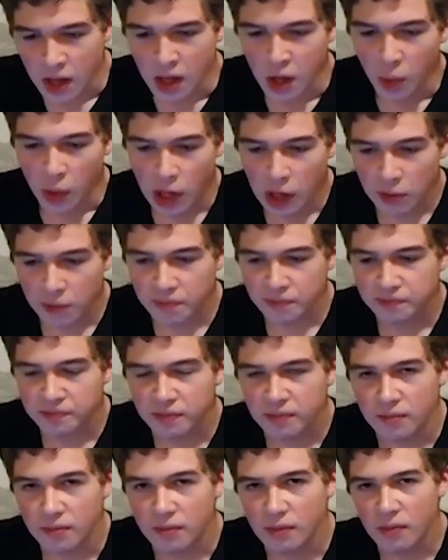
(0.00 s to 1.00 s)
Well,
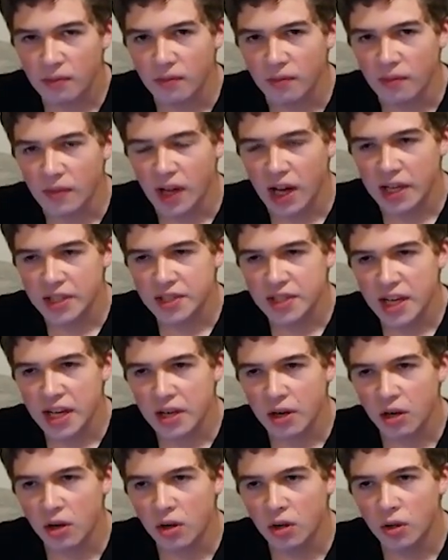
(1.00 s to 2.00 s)
I'd say
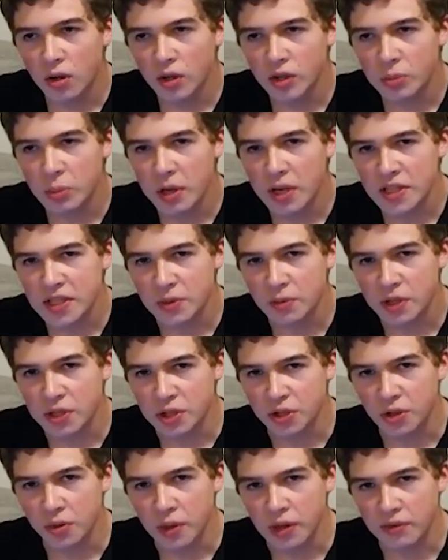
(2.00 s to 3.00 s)
it all depends on what
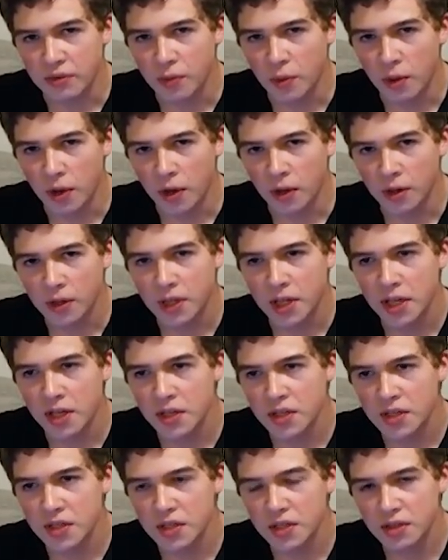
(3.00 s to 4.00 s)
you're going for,
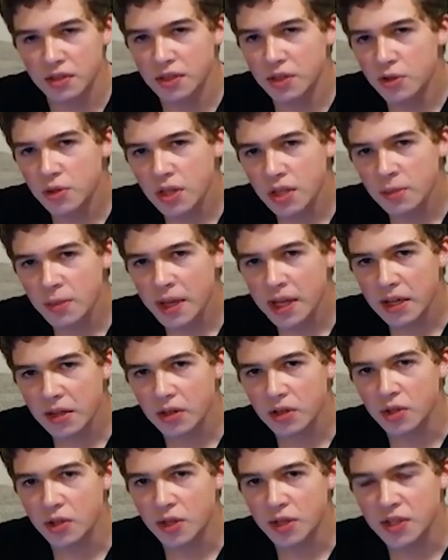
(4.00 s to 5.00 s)
because you can
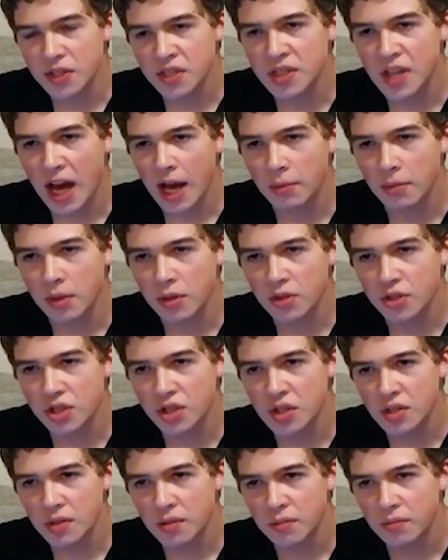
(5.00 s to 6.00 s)
make good stop
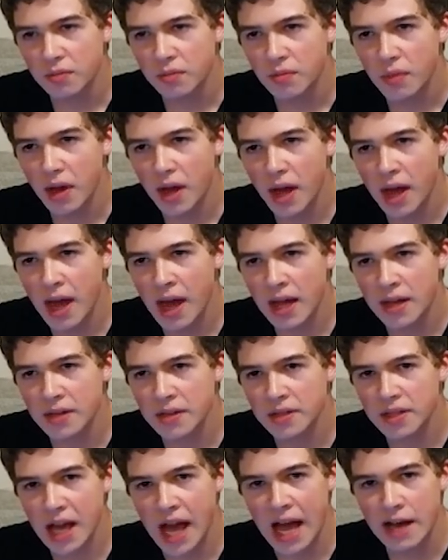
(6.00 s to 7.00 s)
motion
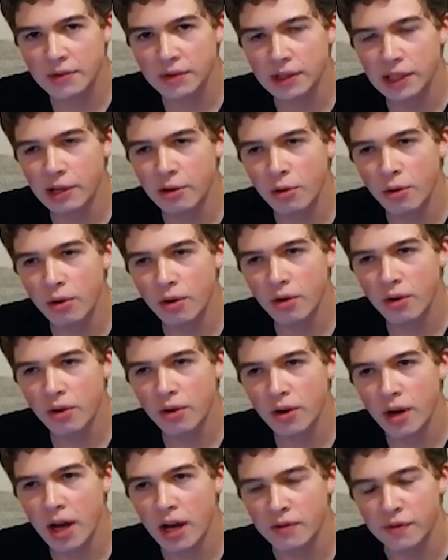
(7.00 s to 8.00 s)
and have a
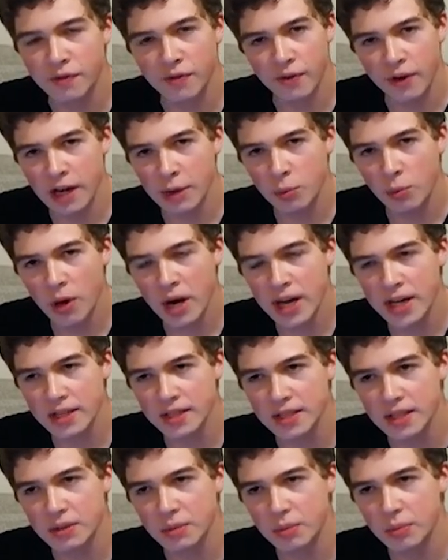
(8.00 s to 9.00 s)
lower frame
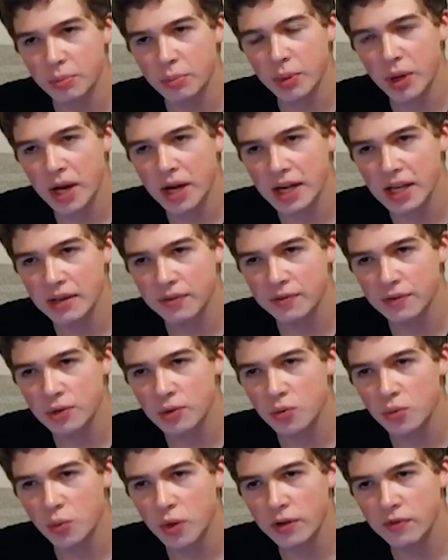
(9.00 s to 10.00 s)
rate, but if
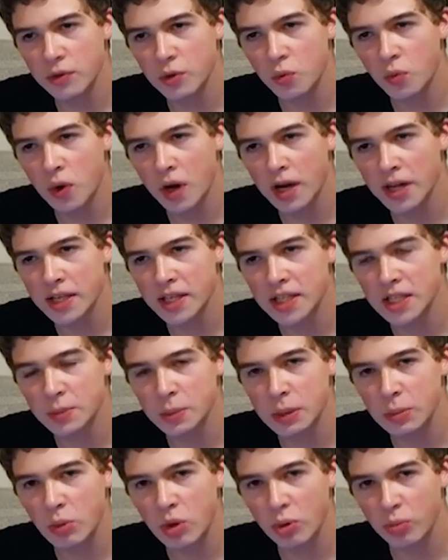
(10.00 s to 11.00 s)
you want it to
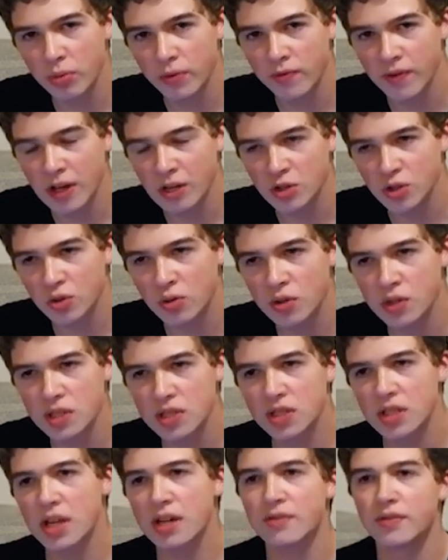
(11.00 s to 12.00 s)
be more professional and
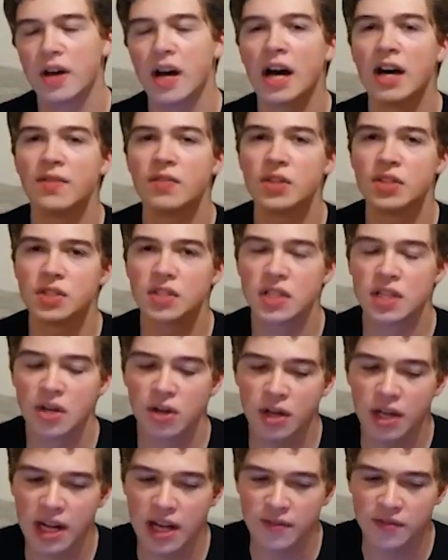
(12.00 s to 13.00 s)
stuff, obviously you're
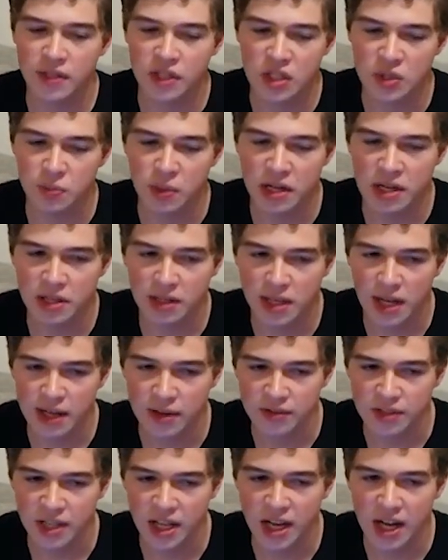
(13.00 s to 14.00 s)
going to have to spend a lot
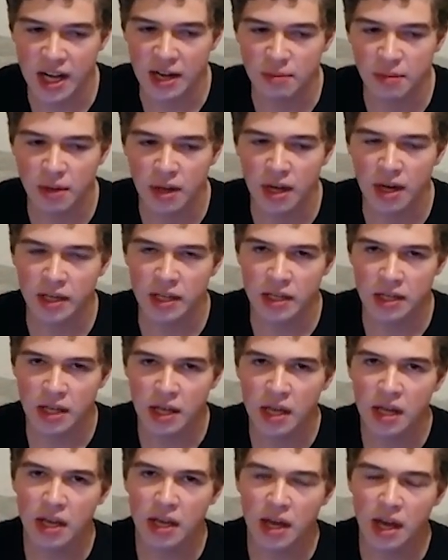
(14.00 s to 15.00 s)
of time on it,
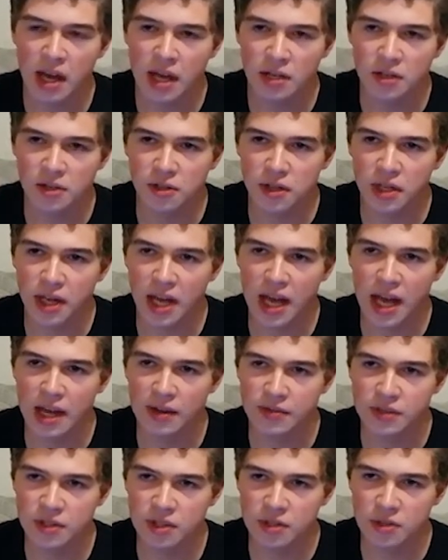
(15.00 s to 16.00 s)
and you're going to
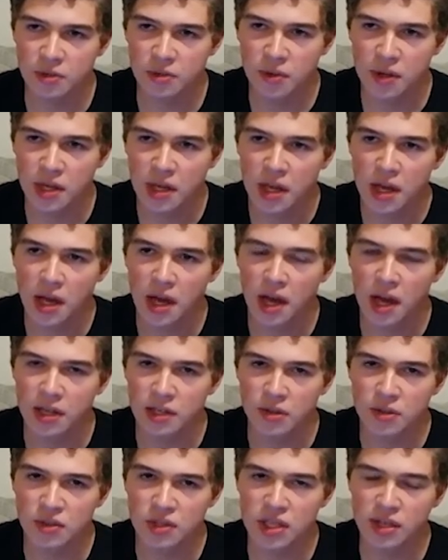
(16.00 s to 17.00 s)
have to
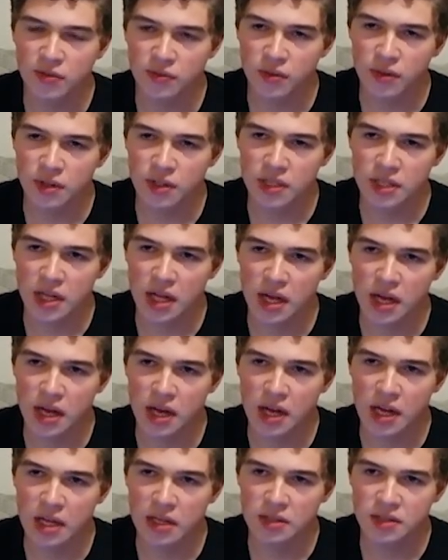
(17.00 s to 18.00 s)
use different
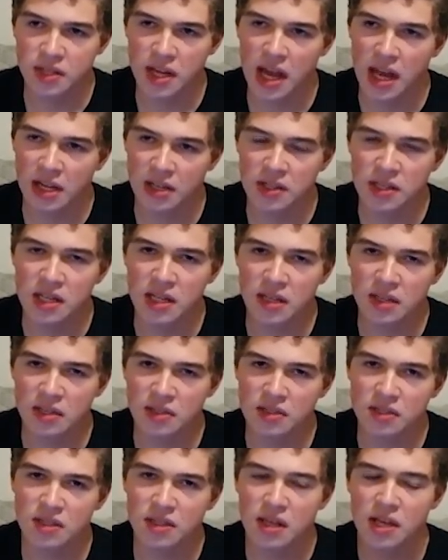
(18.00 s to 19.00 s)

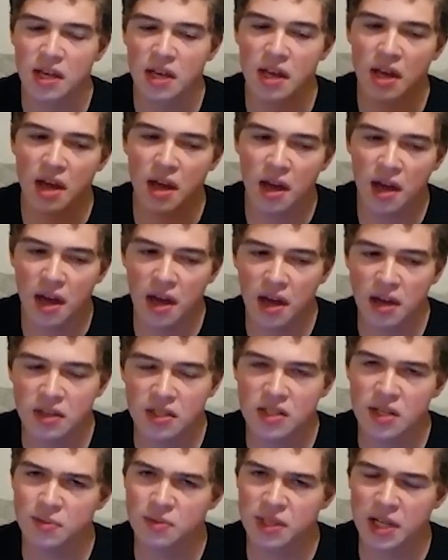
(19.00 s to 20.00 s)
techniques
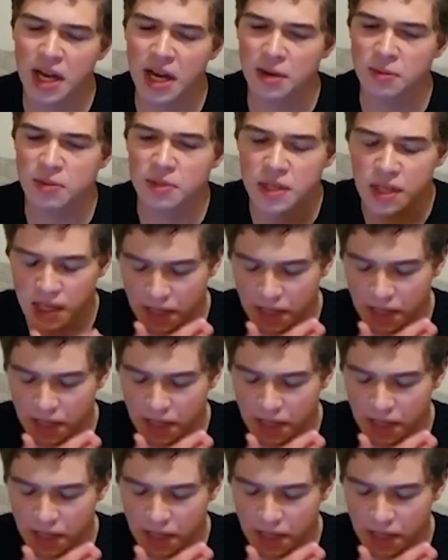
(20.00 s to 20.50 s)
sometimes.